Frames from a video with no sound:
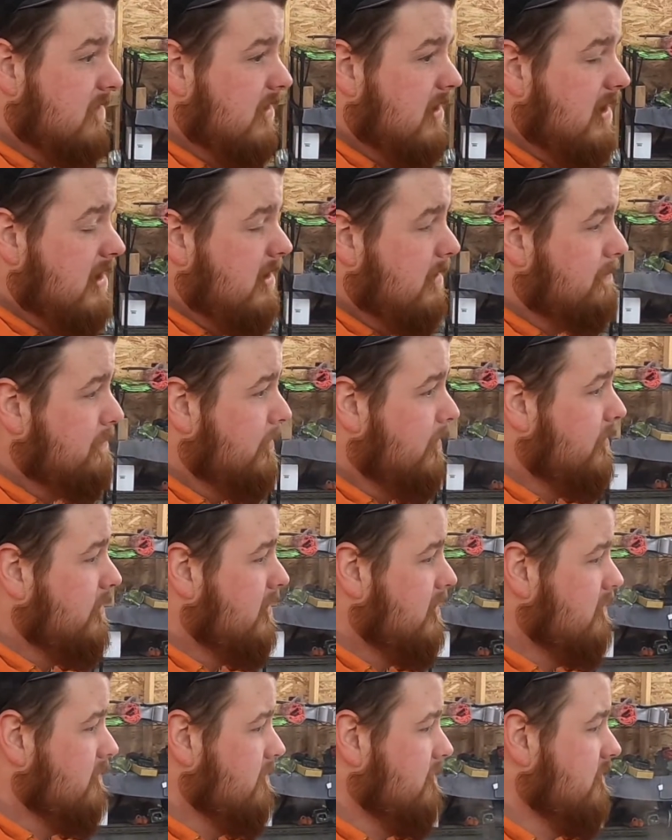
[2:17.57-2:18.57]
and upload
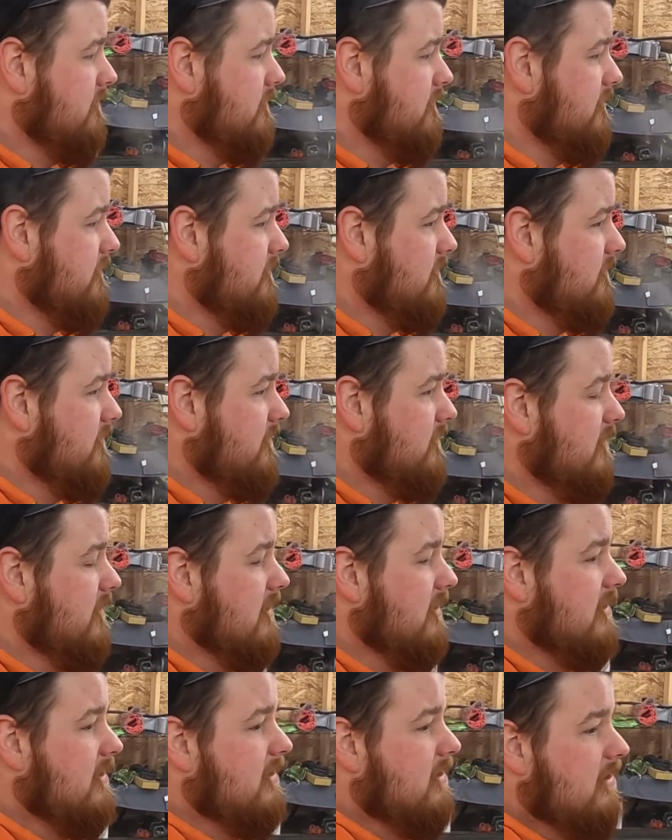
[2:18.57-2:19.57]
it.
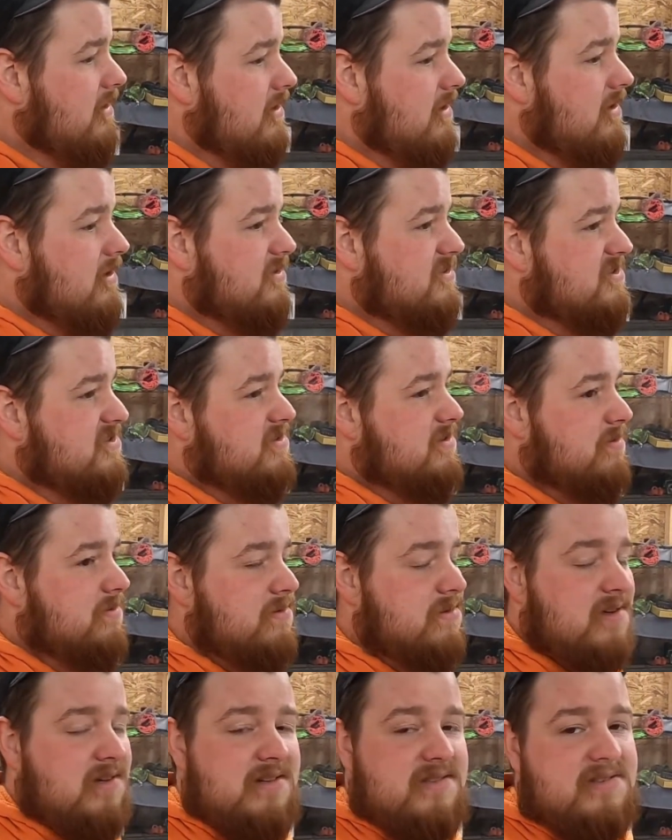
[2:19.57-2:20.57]
Just
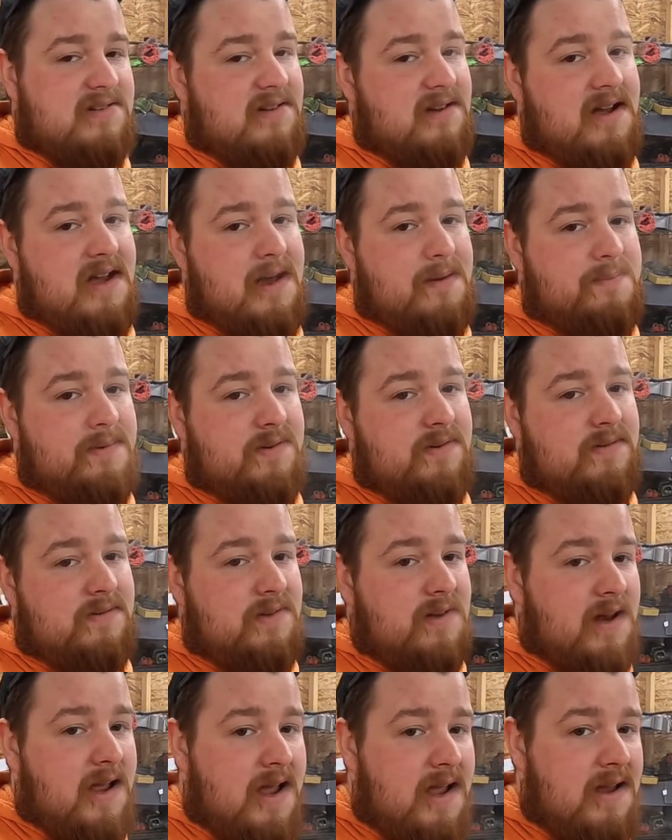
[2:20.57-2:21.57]
don't think it's gonna happen
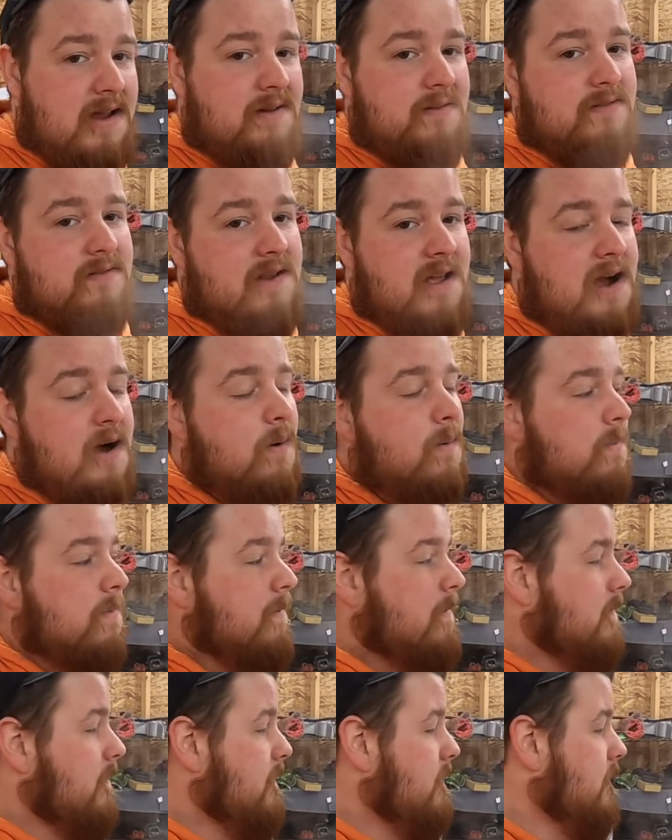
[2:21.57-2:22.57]
today,
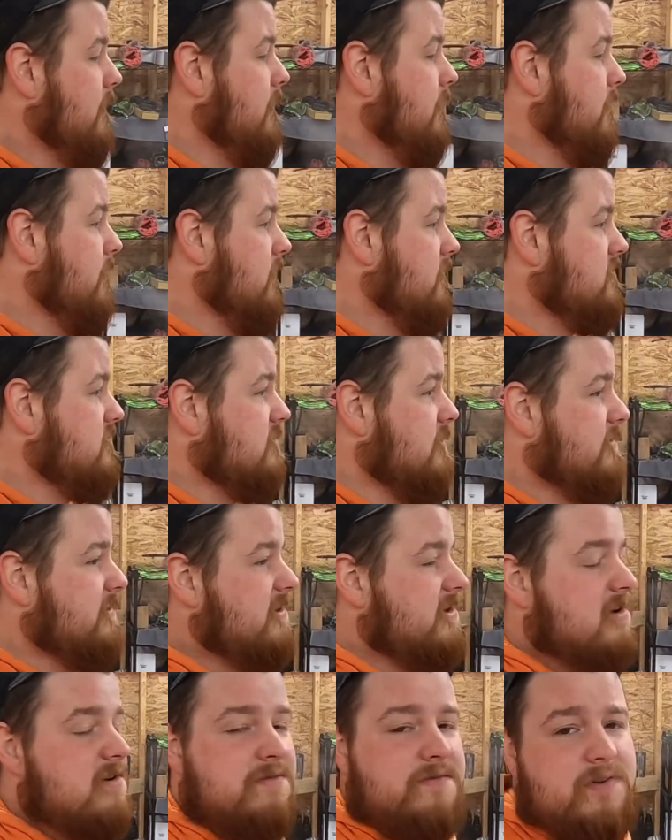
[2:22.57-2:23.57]
now. So in
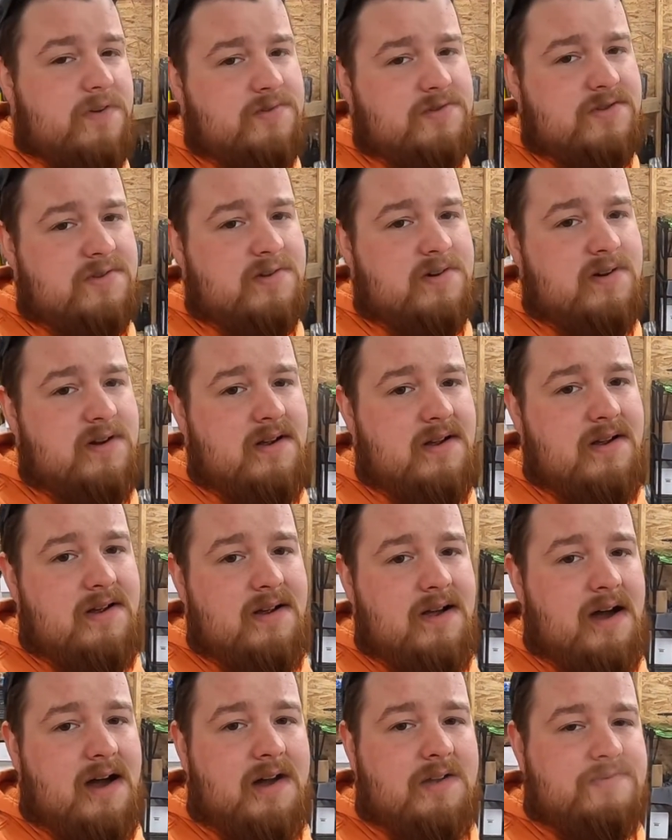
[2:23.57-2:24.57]
the near future,
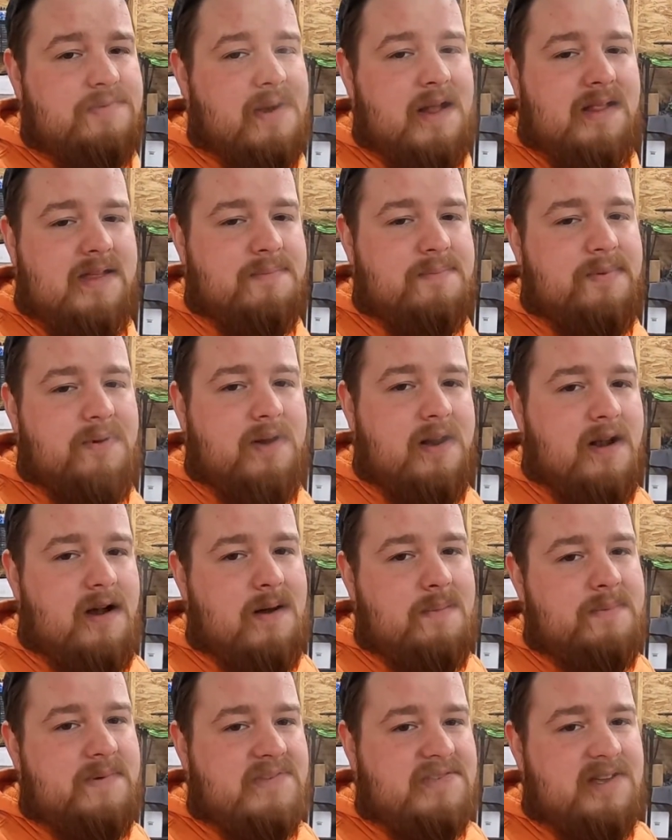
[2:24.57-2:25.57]
I'll probably put it
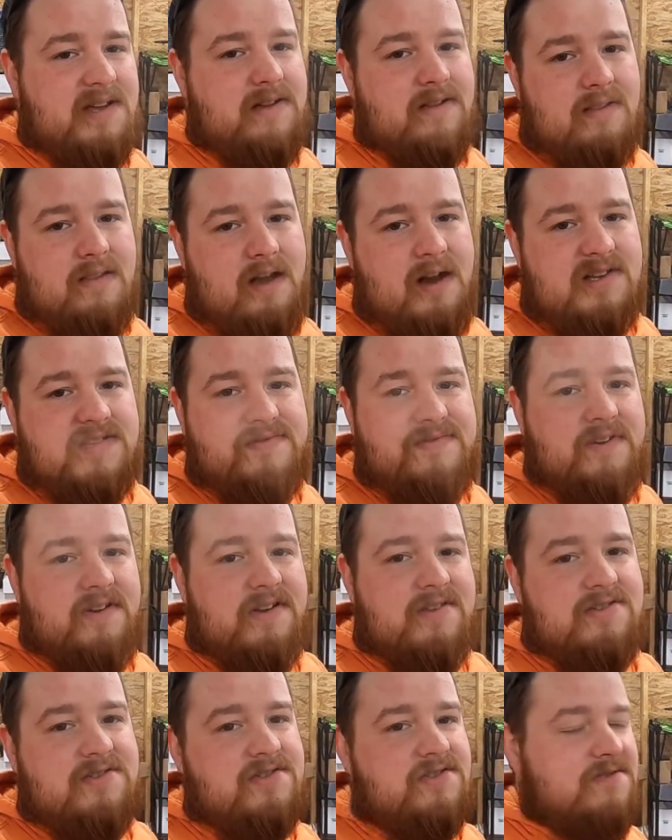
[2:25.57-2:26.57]
up as like a lost
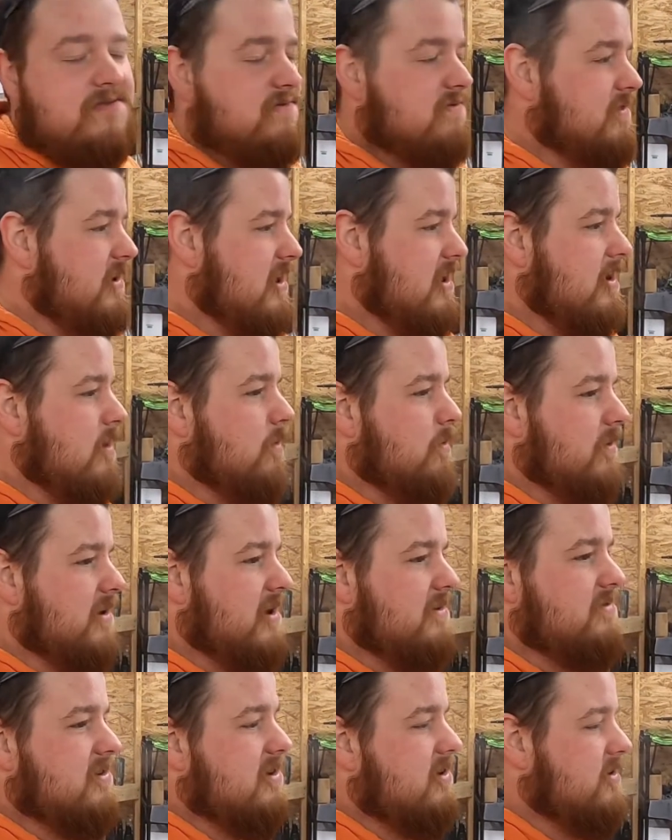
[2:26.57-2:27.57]
footage video,
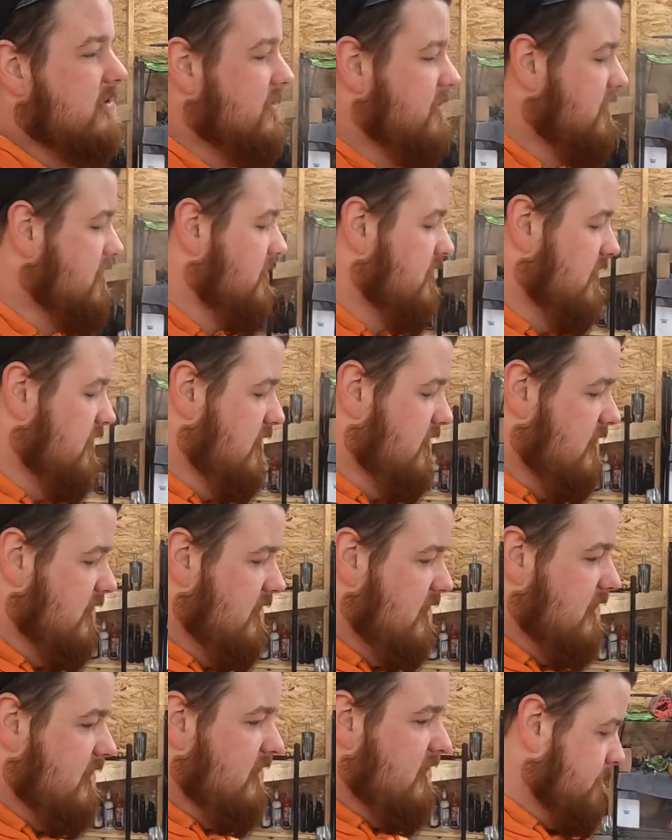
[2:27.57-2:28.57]
whatever.
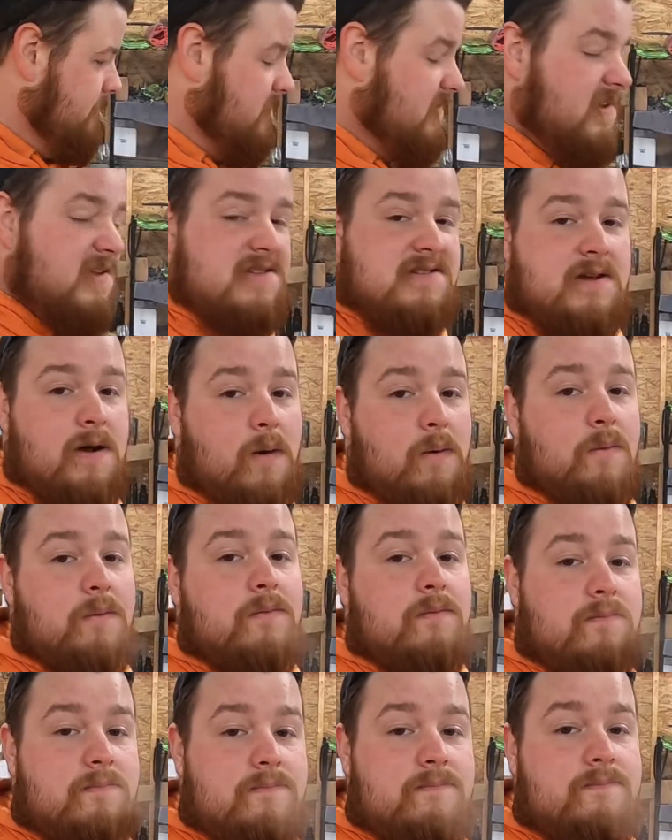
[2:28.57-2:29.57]
It's cold.